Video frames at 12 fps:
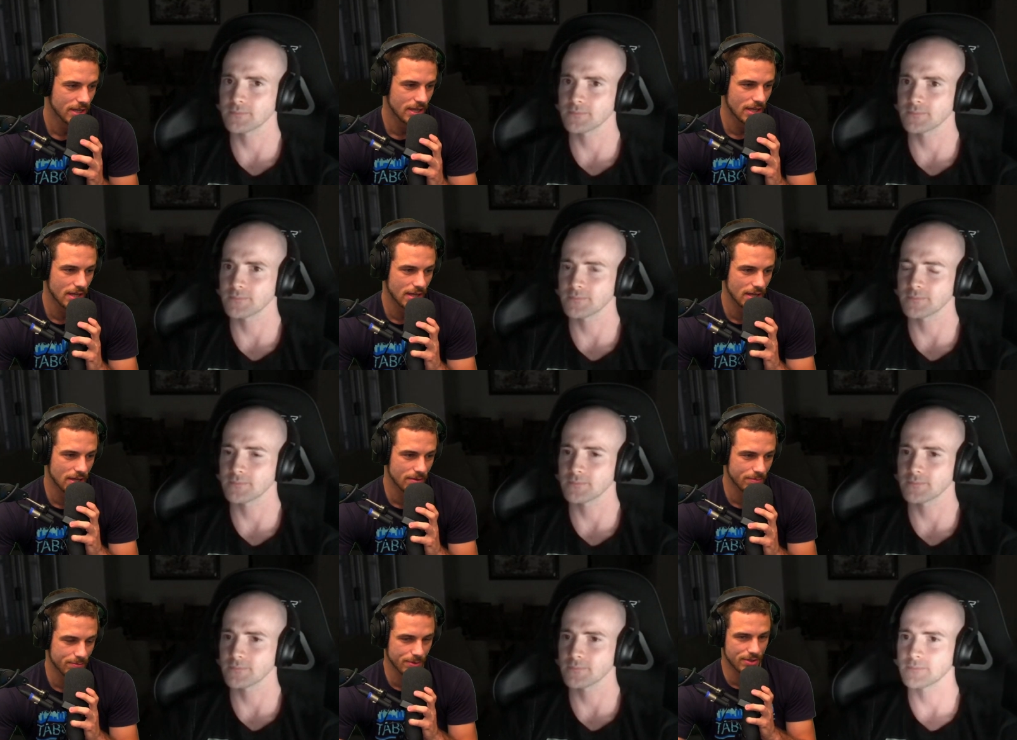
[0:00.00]
Speaker 1: Um,
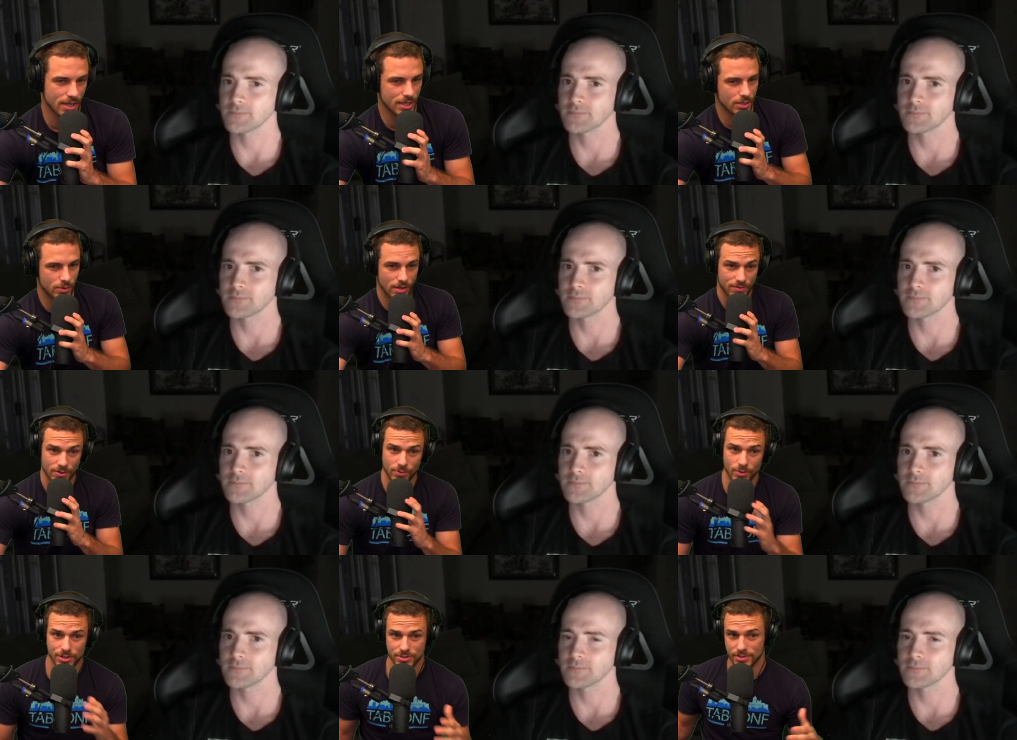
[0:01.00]
but thank you if you're
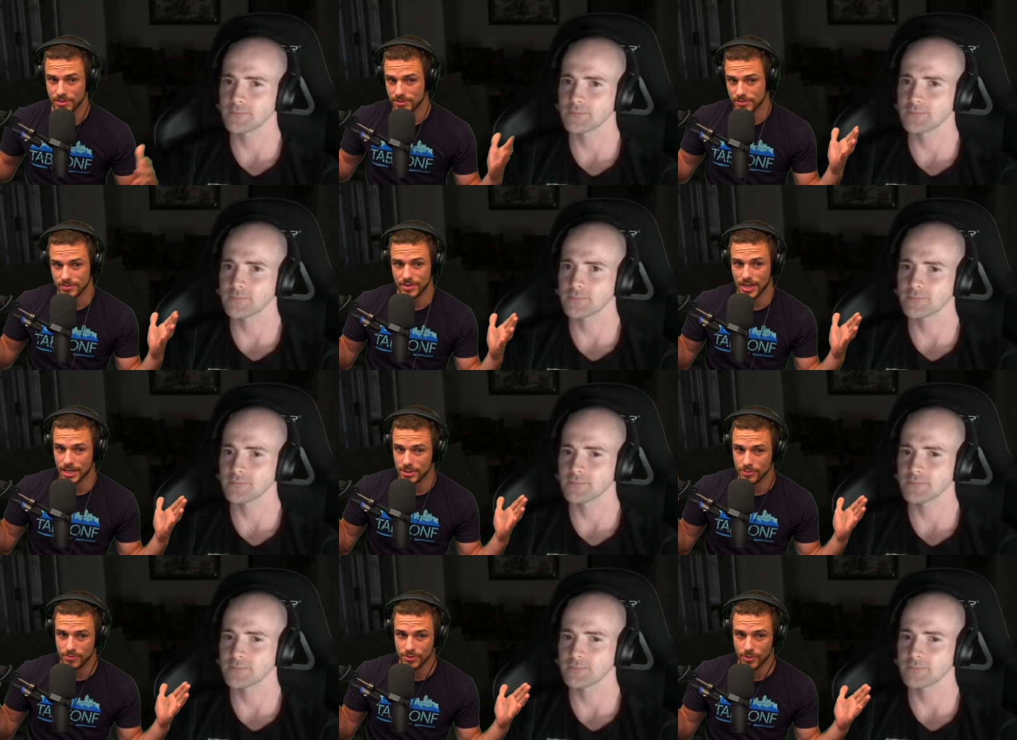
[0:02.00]
watching this. Thank you
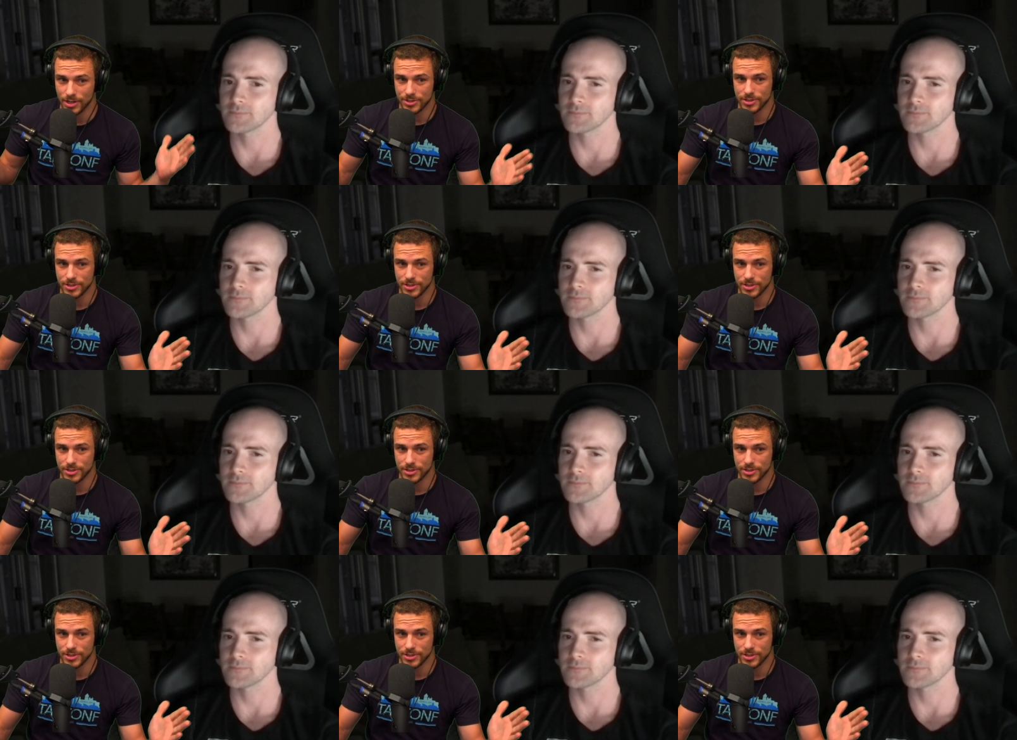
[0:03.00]
for watching.